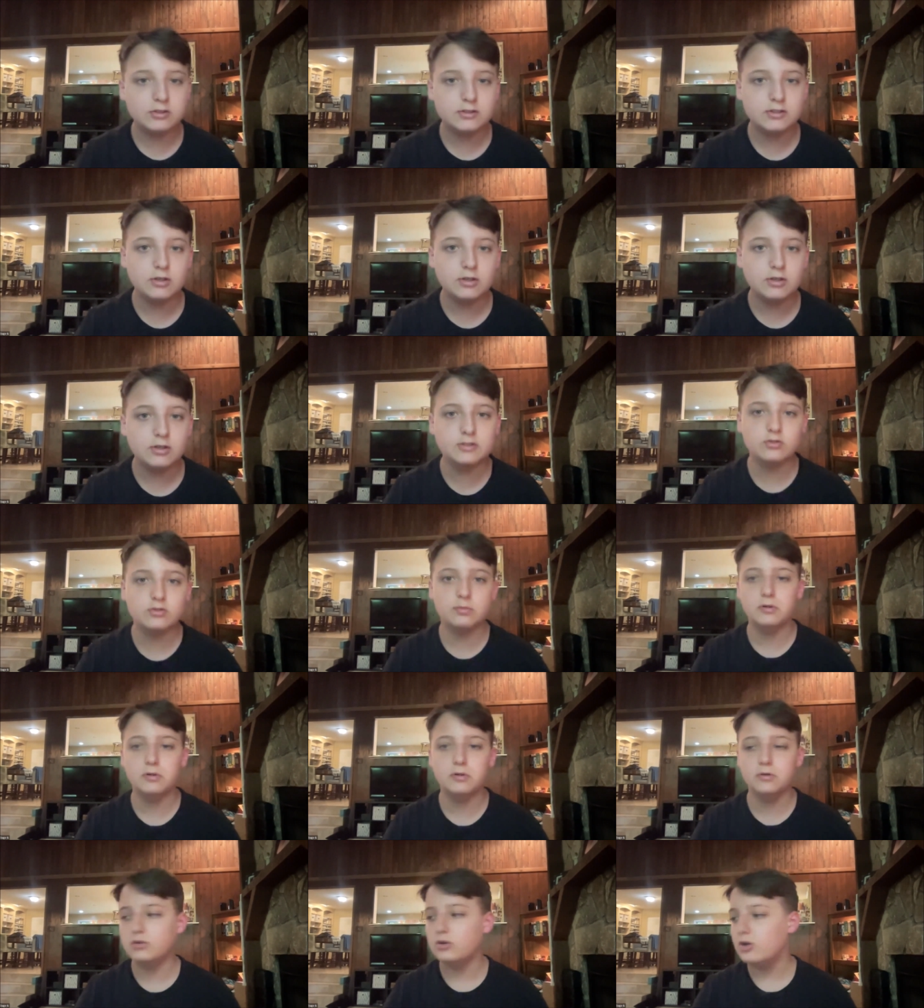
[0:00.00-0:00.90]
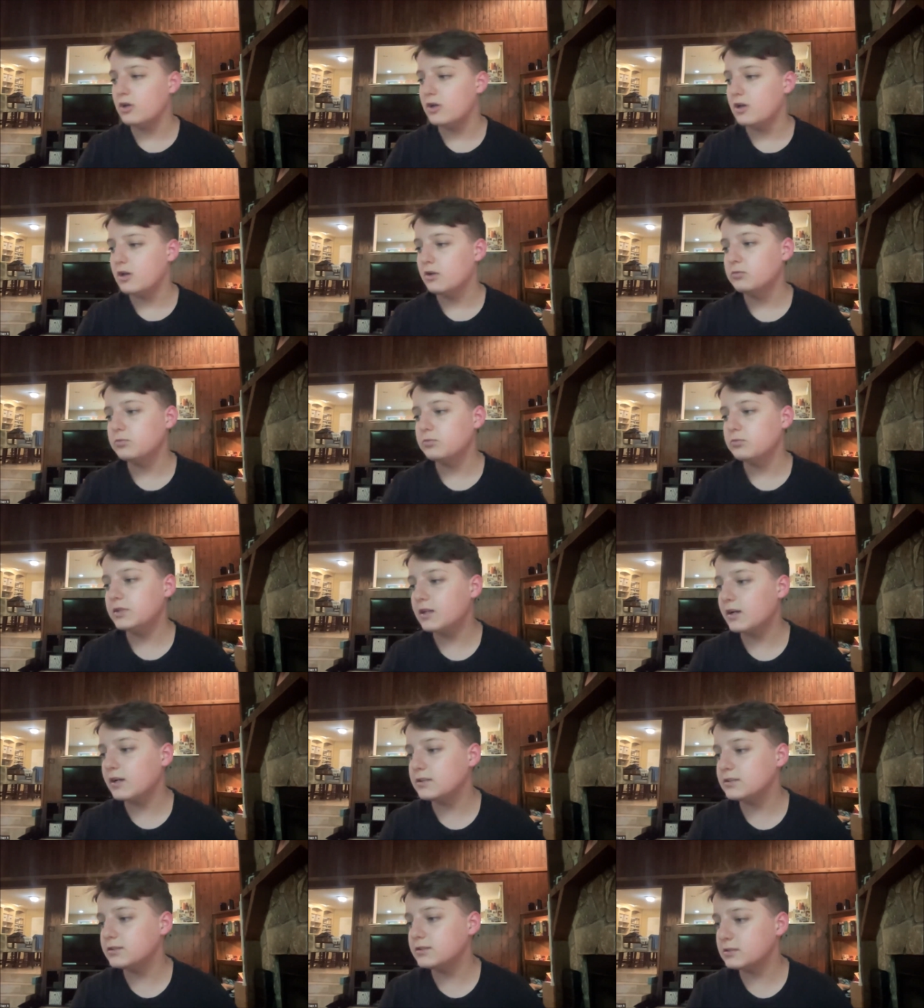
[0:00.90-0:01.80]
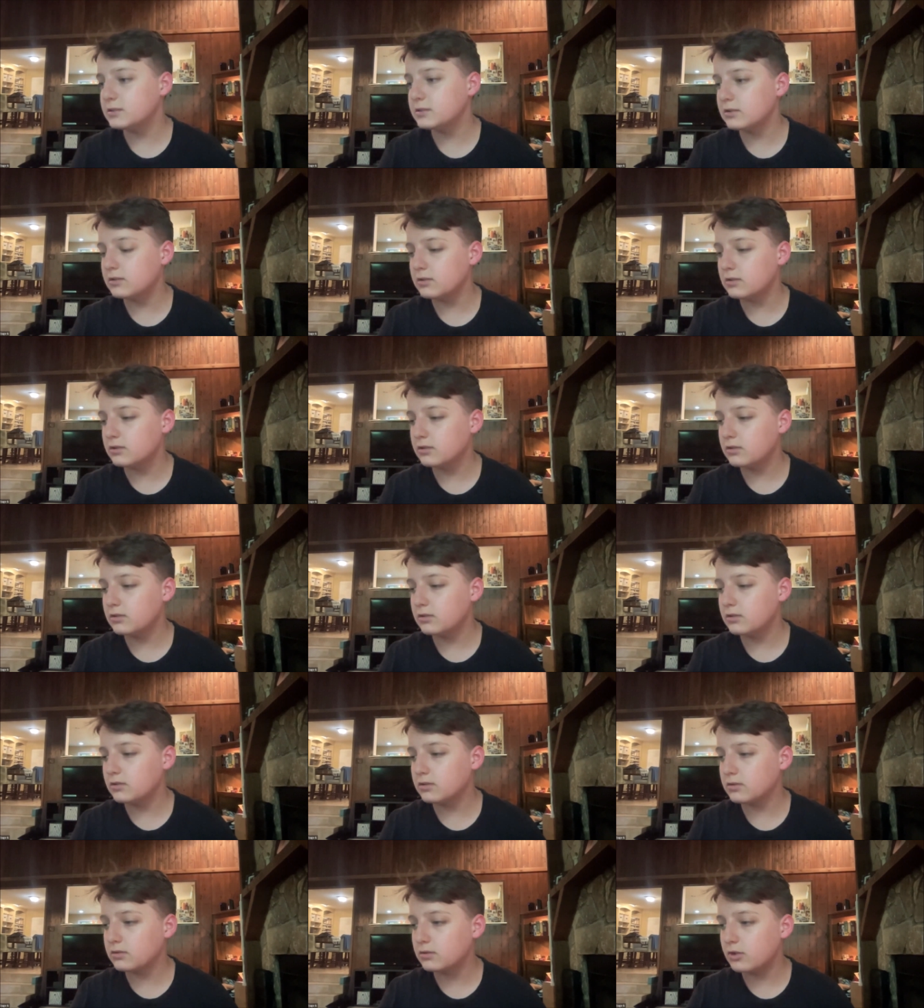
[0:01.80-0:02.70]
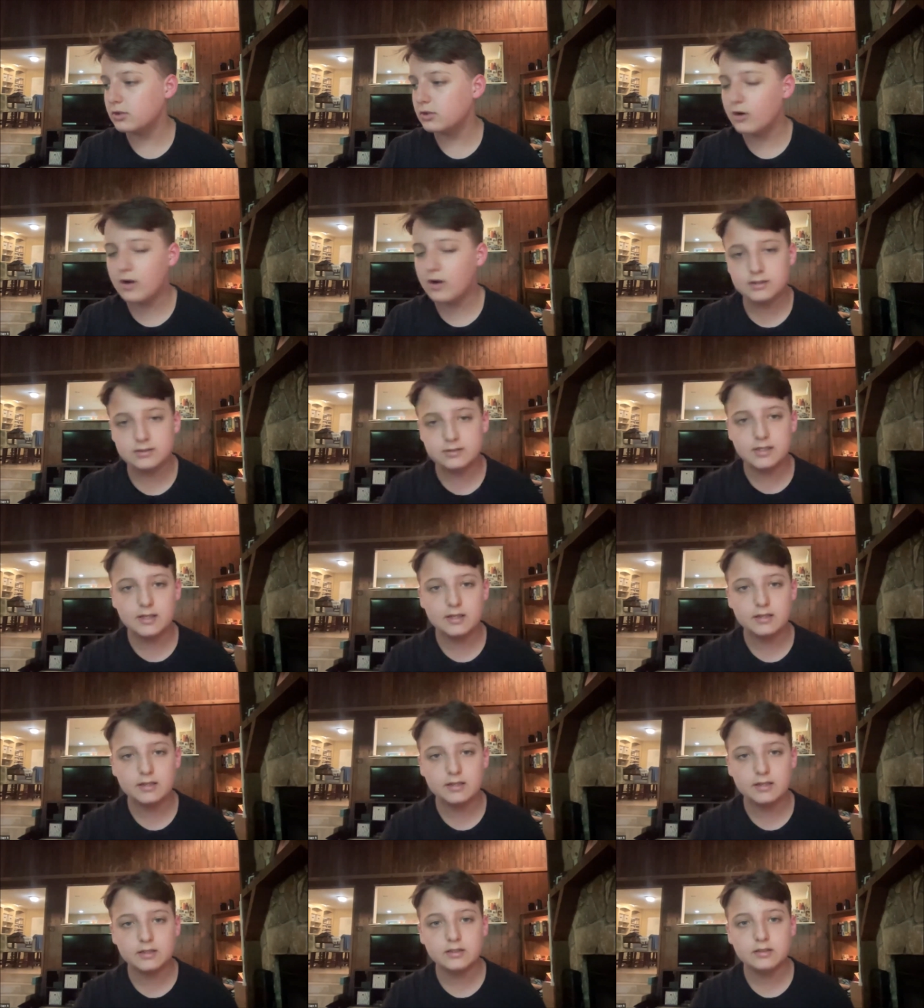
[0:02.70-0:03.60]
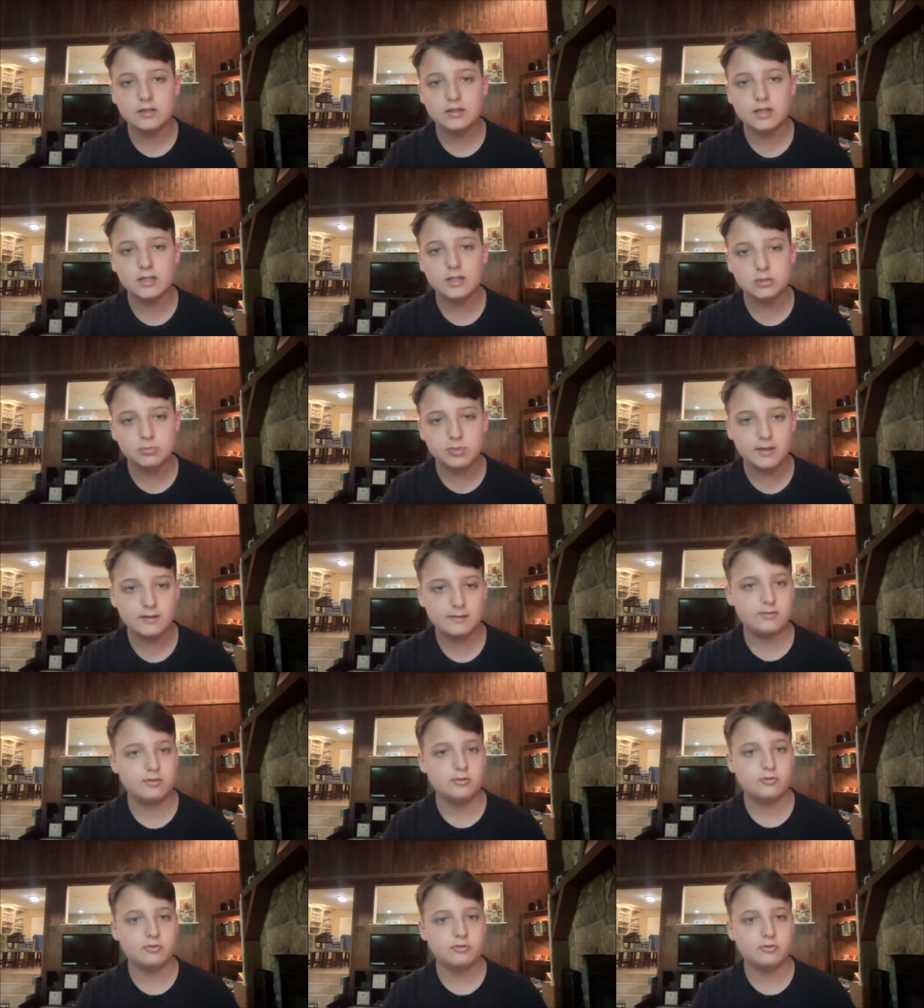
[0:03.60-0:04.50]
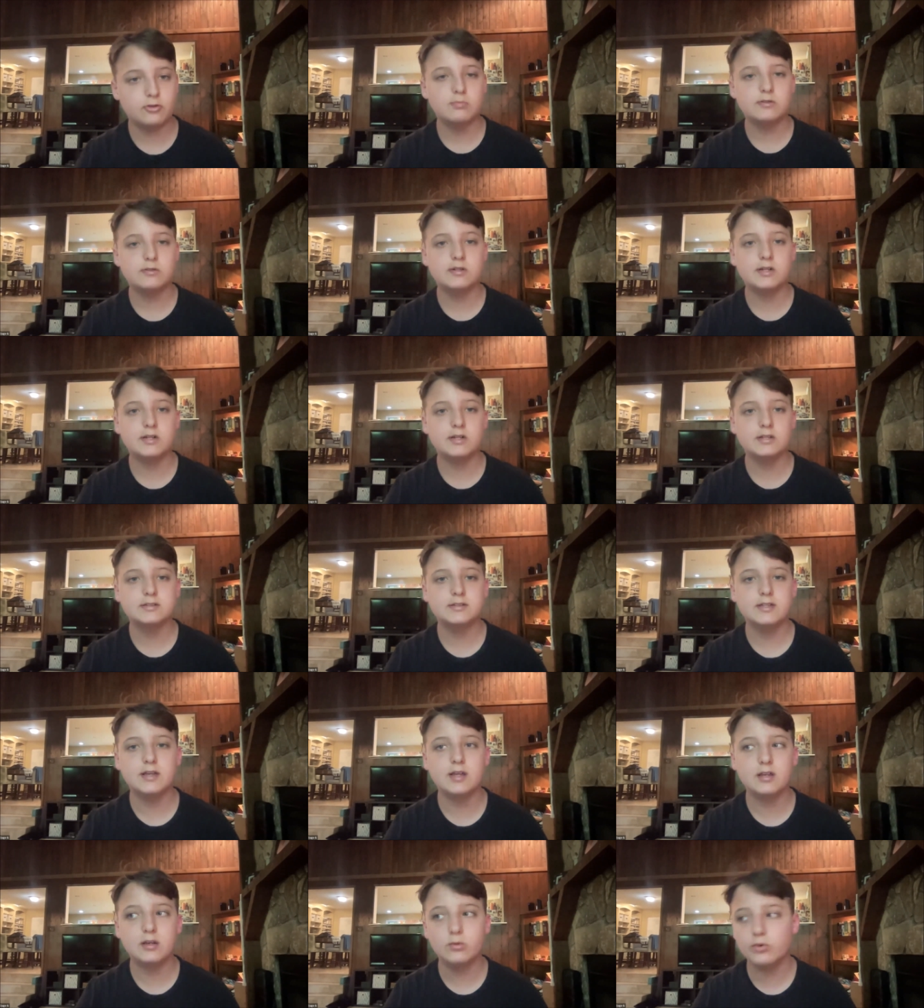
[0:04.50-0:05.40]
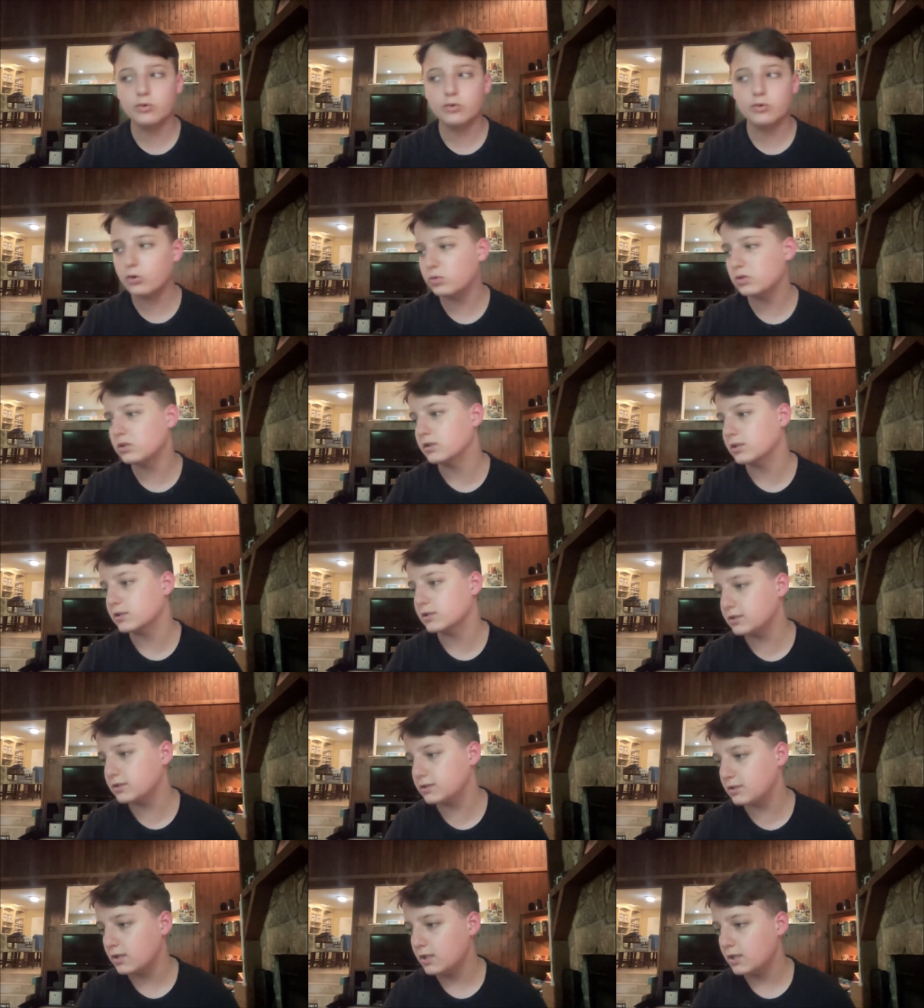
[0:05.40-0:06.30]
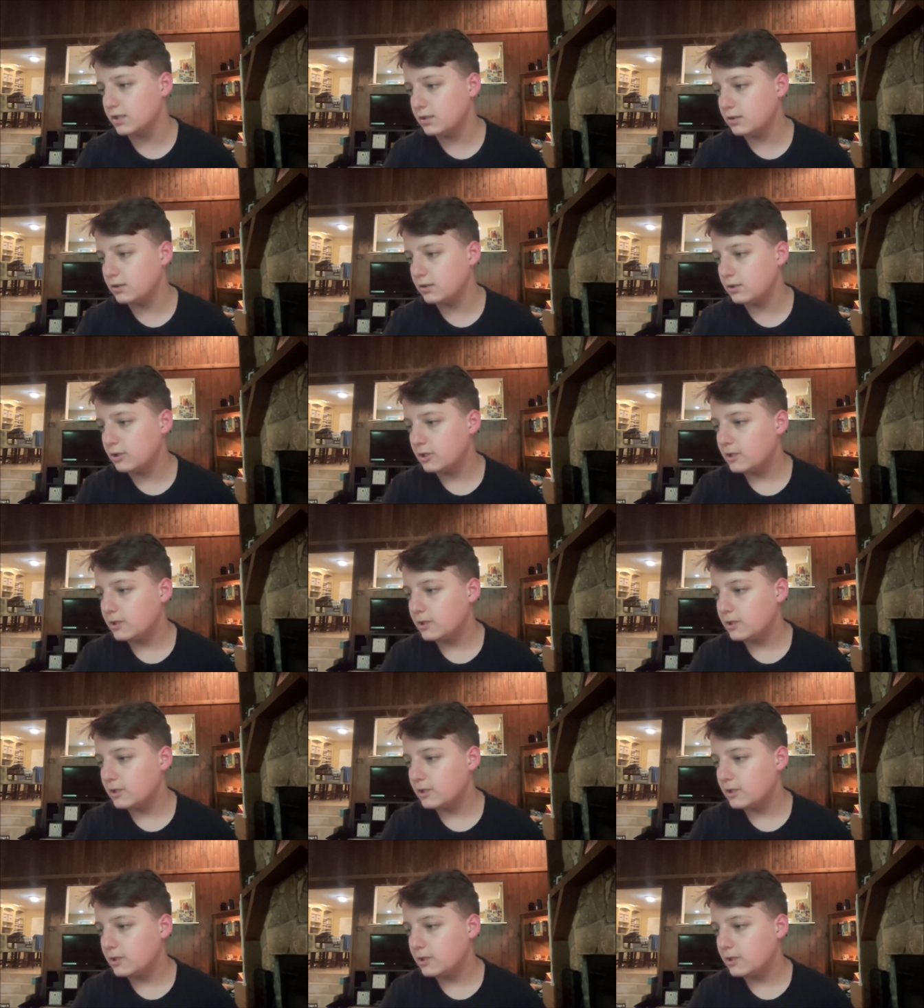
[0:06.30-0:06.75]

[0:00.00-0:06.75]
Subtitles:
But they're still miserable because they're not seeing any benefit for them. They're not seeing any real works.